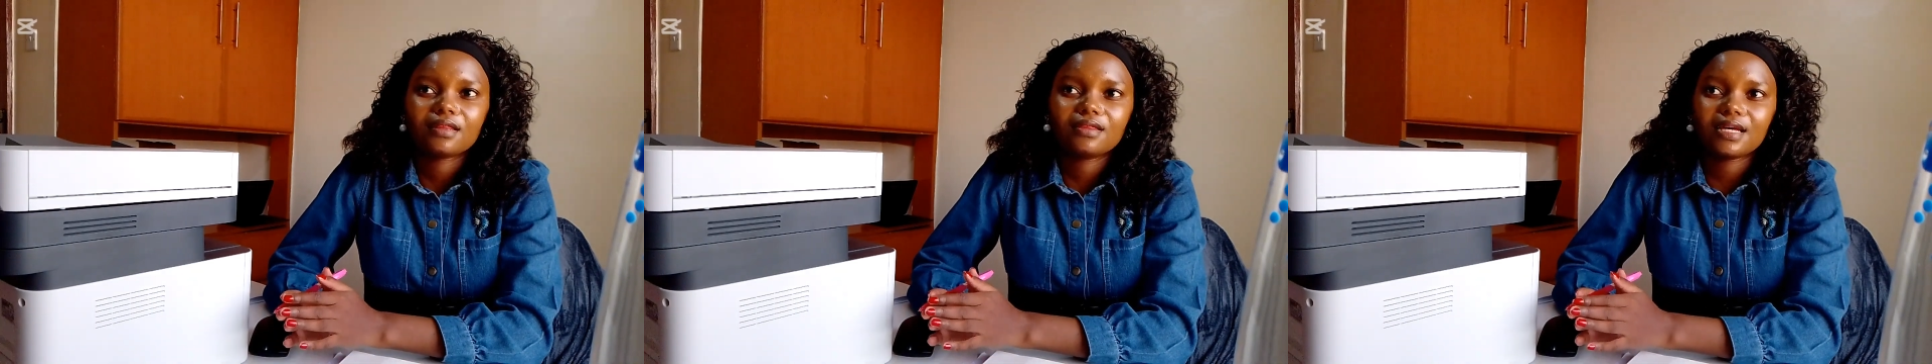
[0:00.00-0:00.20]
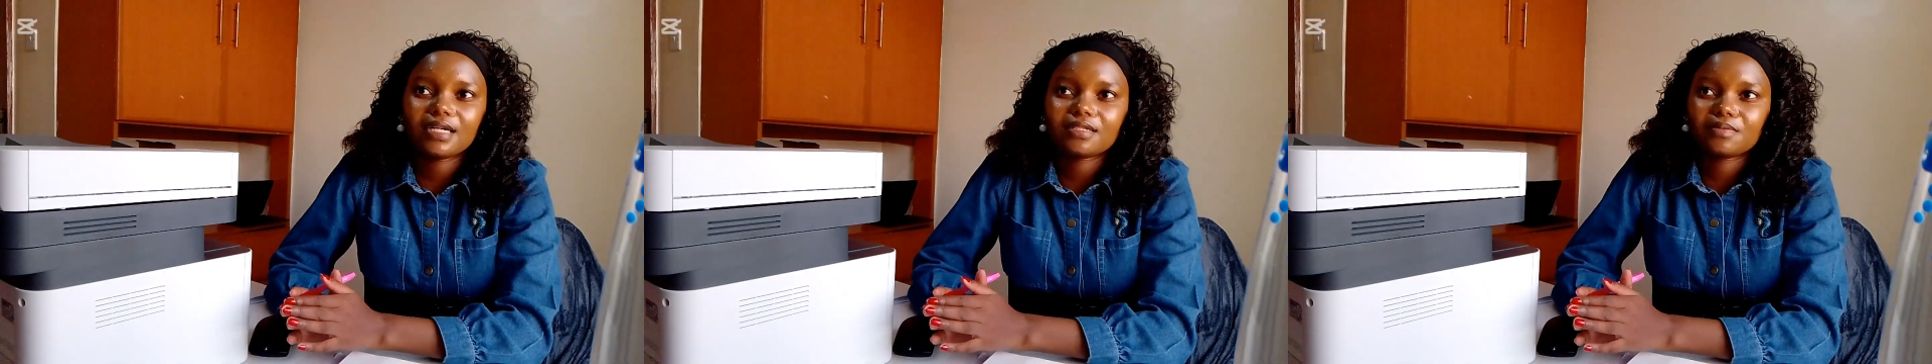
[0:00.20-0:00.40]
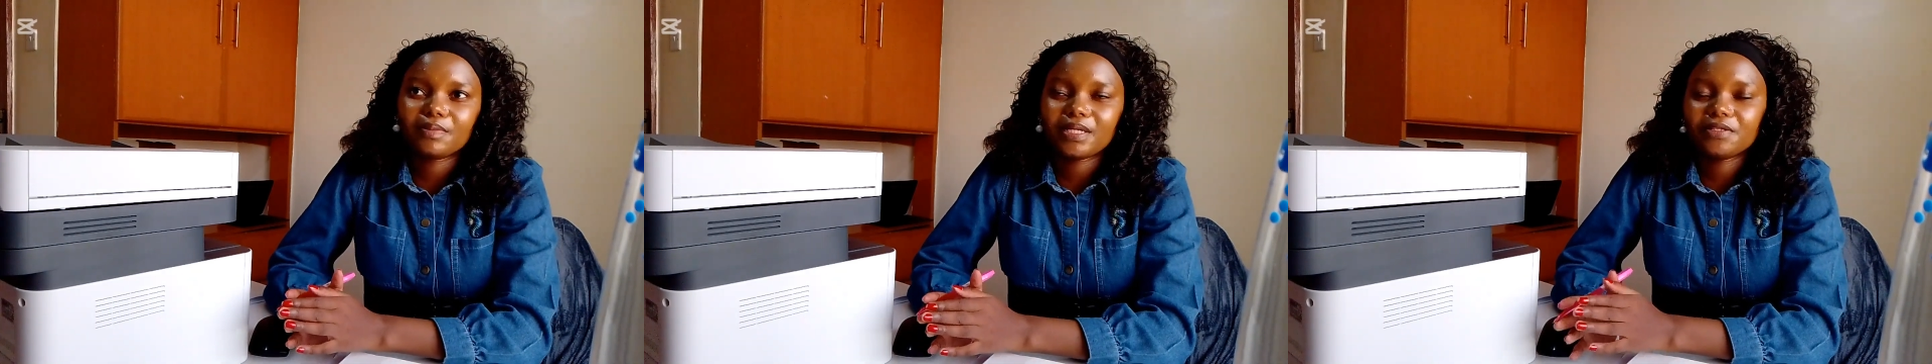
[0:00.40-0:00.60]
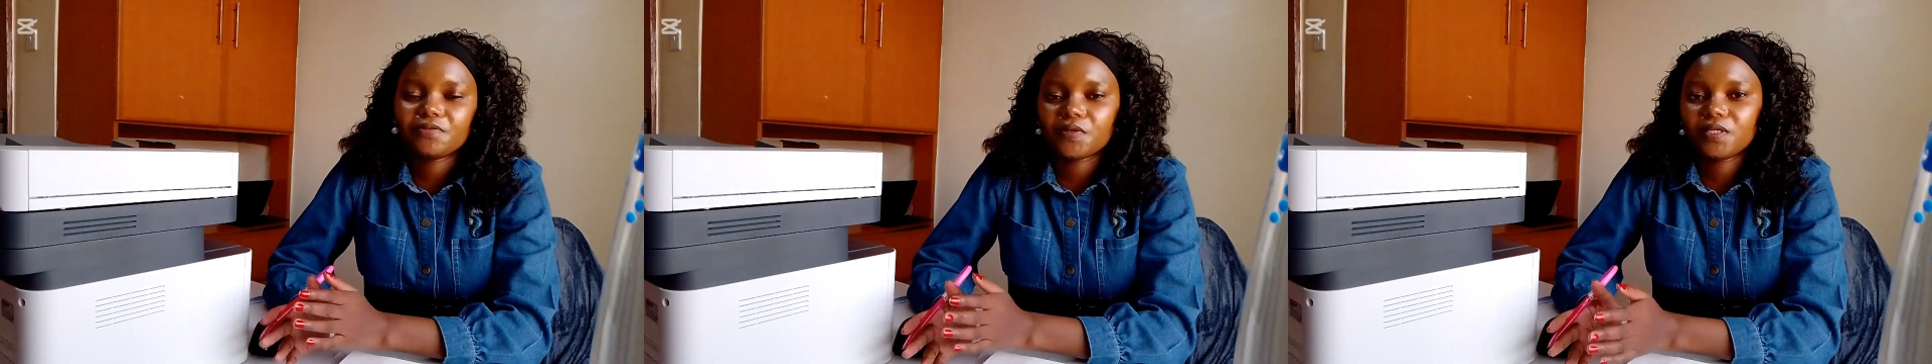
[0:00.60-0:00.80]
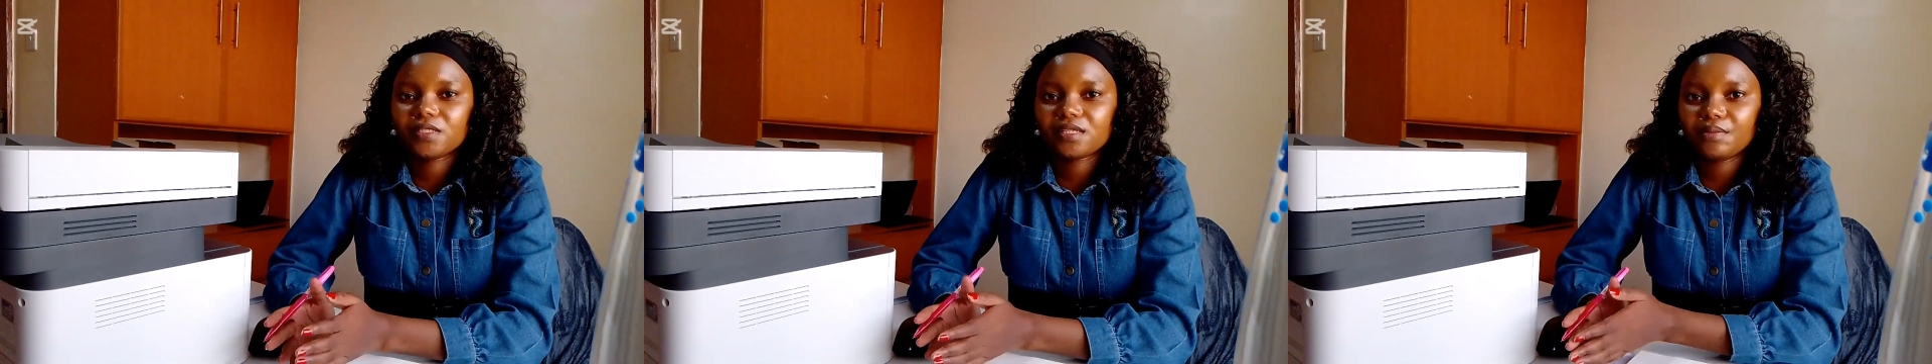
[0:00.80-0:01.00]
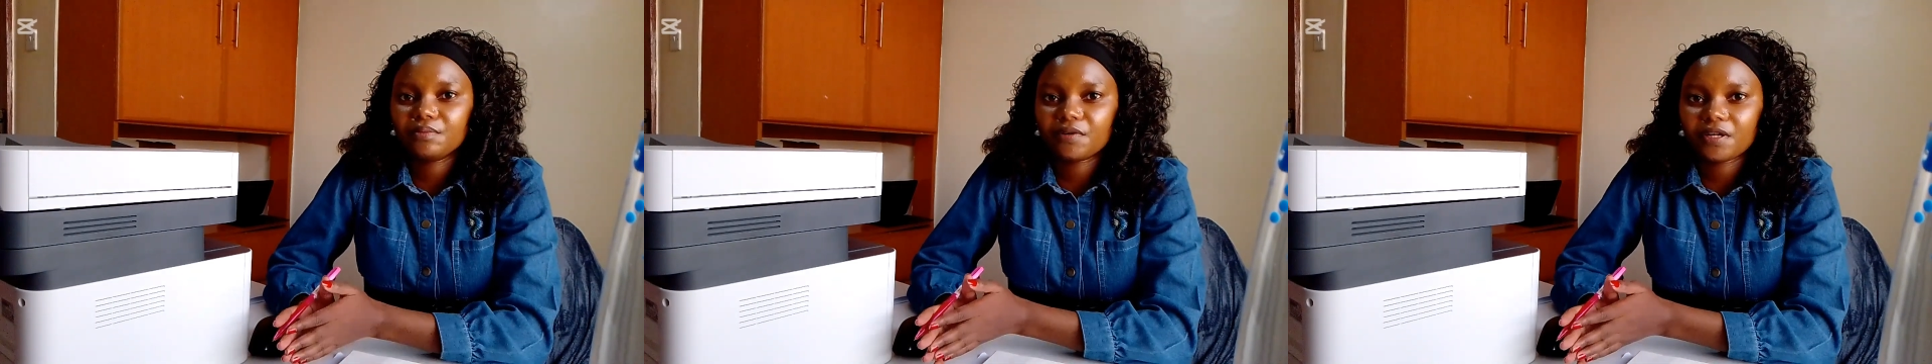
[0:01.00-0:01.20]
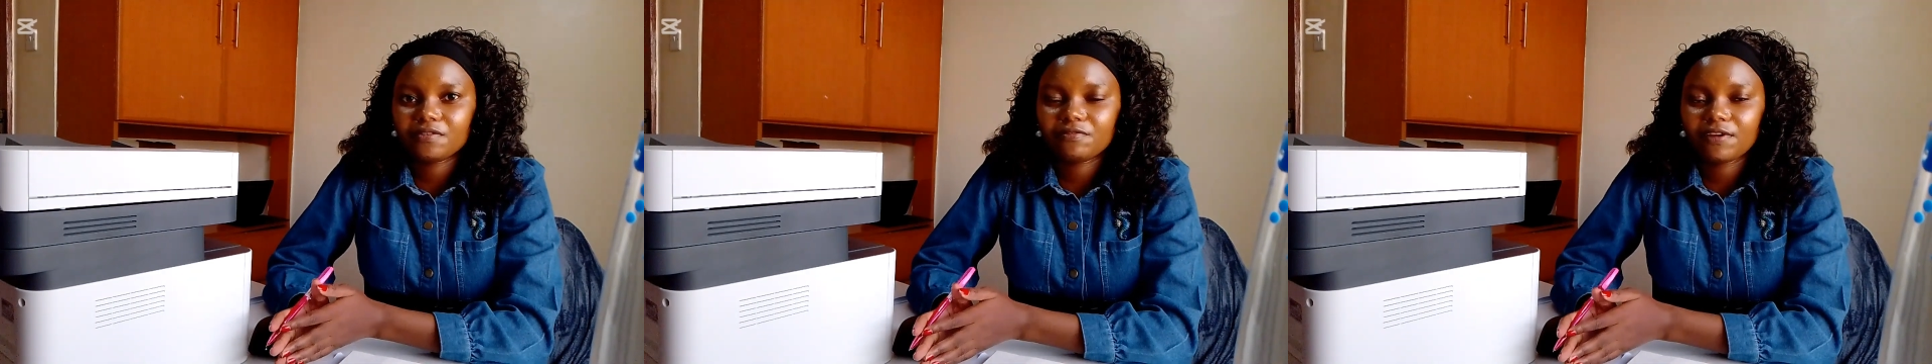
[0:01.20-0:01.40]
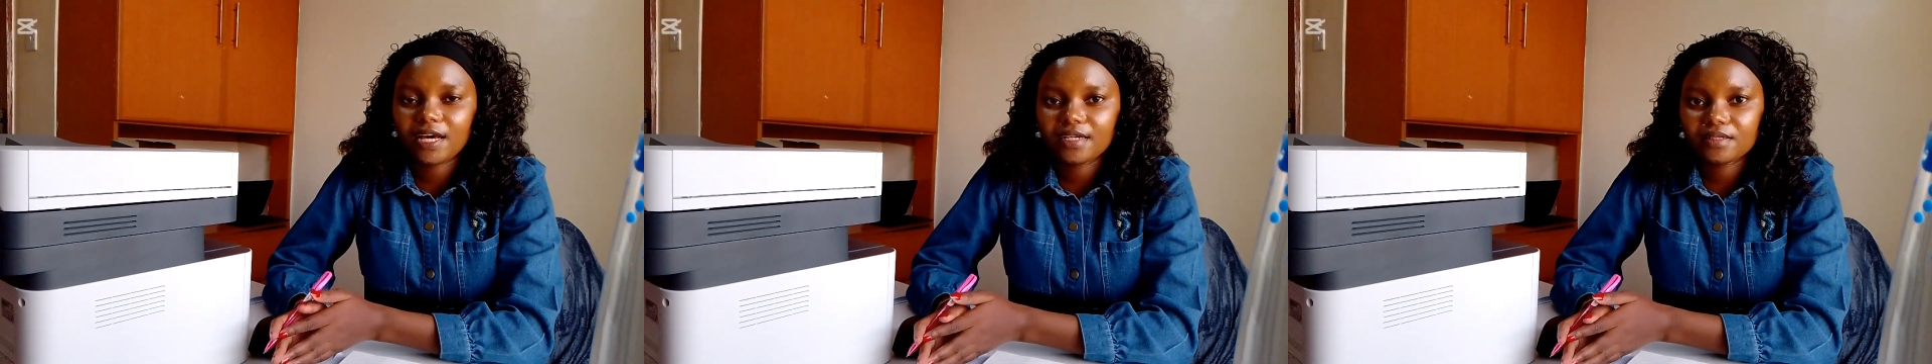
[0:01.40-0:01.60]
that might raise some
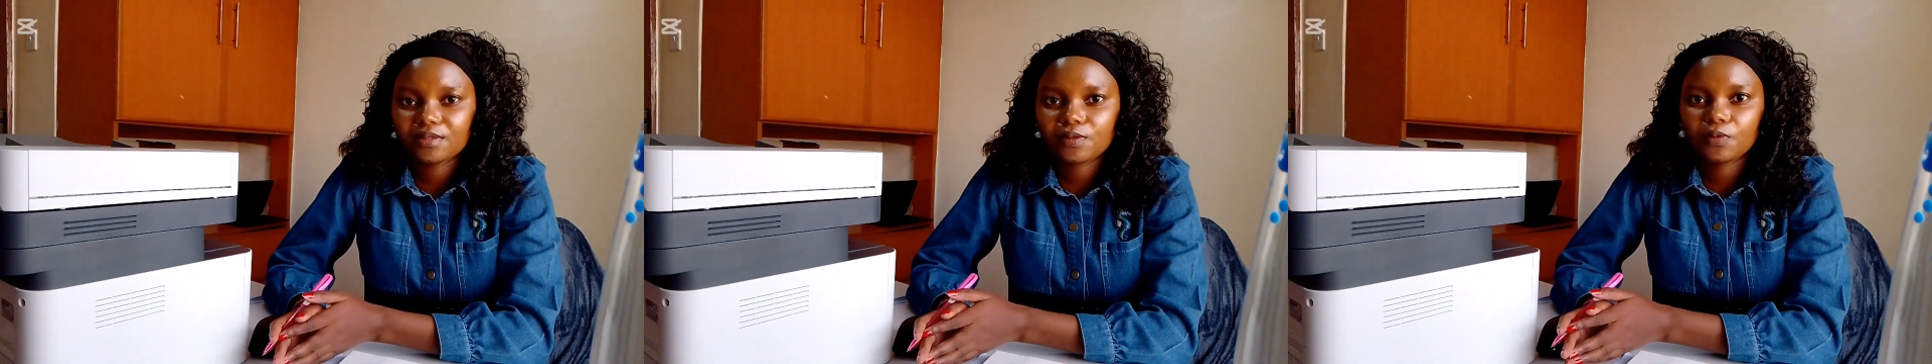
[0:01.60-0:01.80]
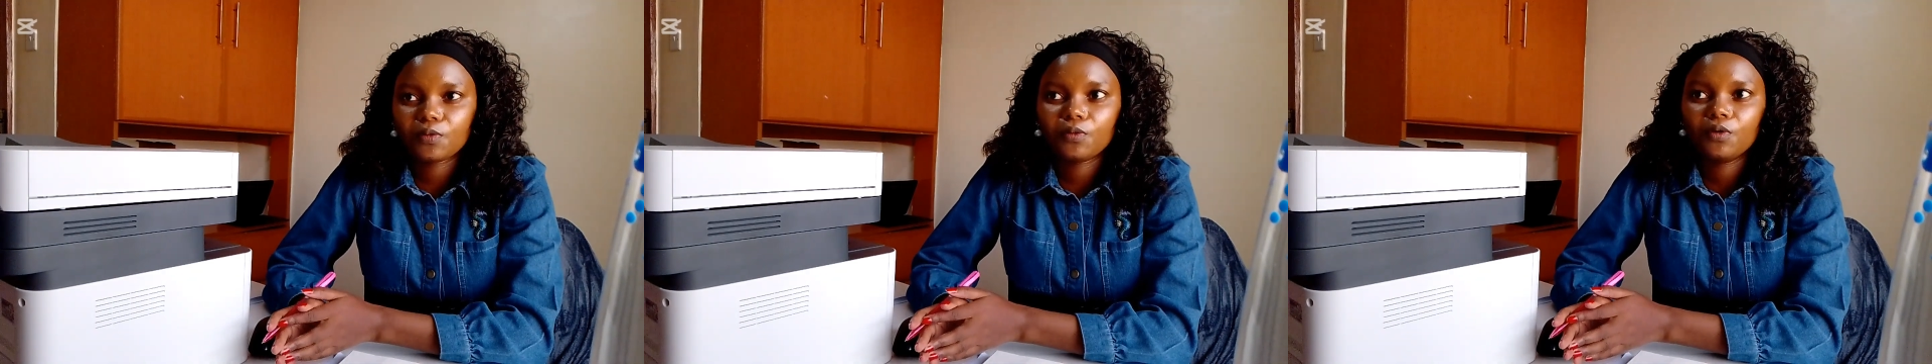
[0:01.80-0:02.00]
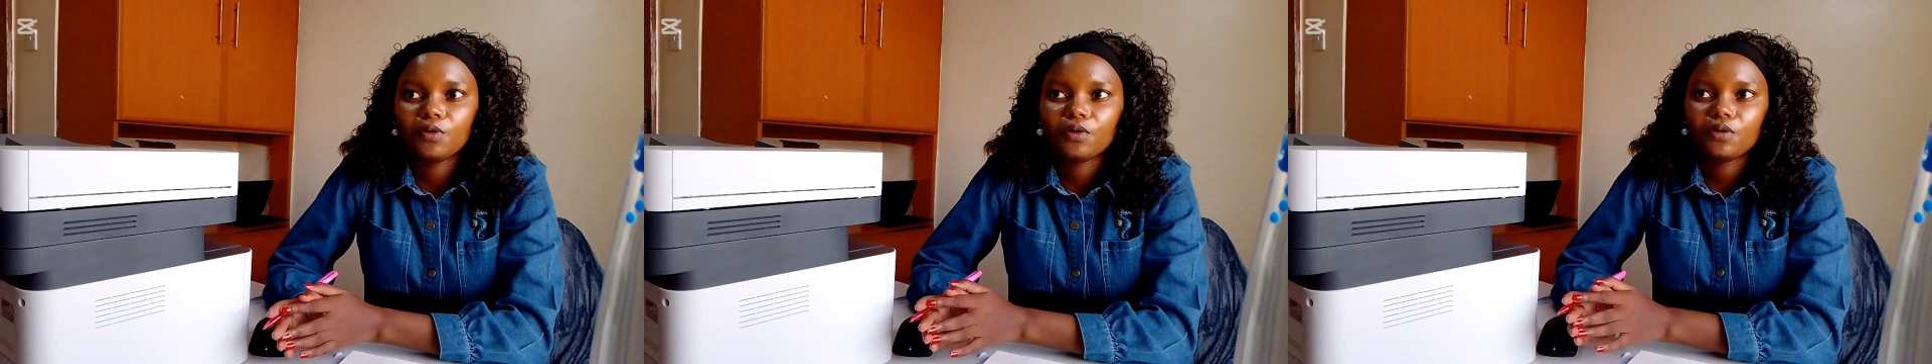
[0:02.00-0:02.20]
red flags. So